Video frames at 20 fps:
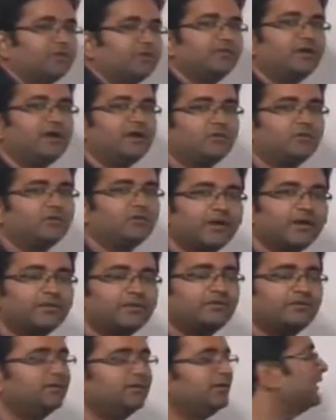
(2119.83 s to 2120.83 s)
So once I know
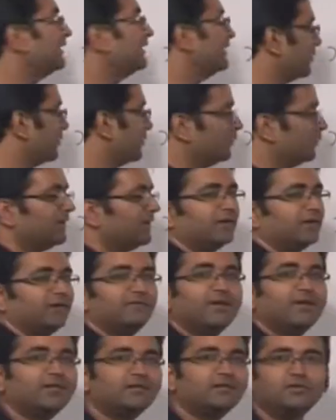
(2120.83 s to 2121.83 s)
xt, I can do it.
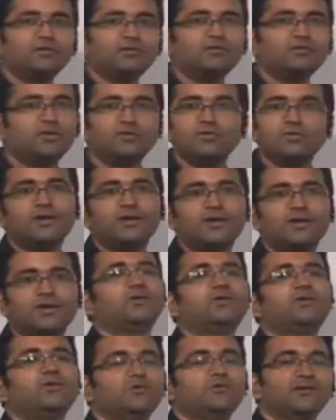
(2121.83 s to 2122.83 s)
If xt is not known, I
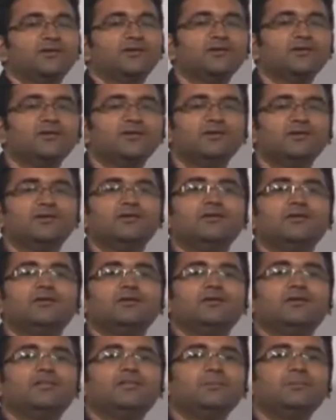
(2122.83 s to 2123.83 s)
cannot do it.
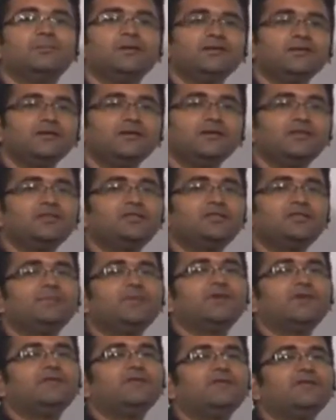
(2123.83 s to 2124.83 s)
Similar things,
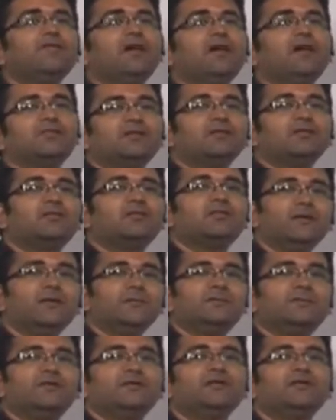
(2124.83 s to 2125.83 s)
Pallavi is asking the
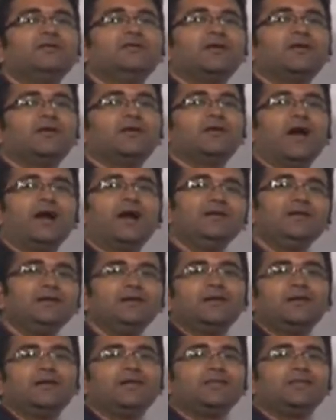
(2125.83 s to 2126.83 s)
same thing.
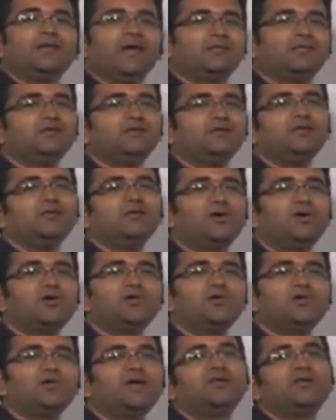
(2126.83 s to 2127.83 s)
Until unless xt is
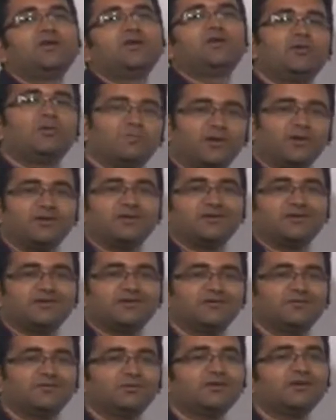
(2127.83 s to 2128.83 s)
not known, I cannot plot
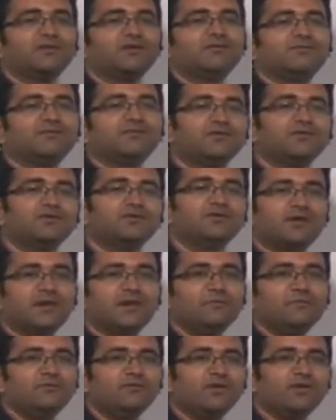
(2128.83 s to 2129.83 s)
it. Okay, you
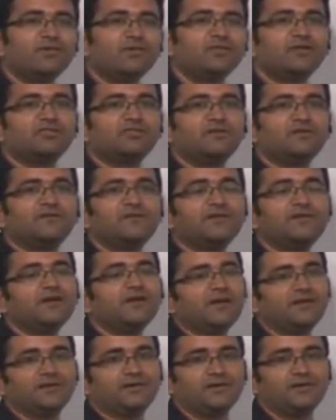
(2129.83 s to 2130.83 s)
tell me what is x of
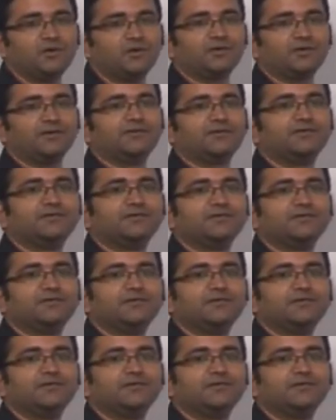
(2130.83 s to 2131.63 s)
t, I can draw it.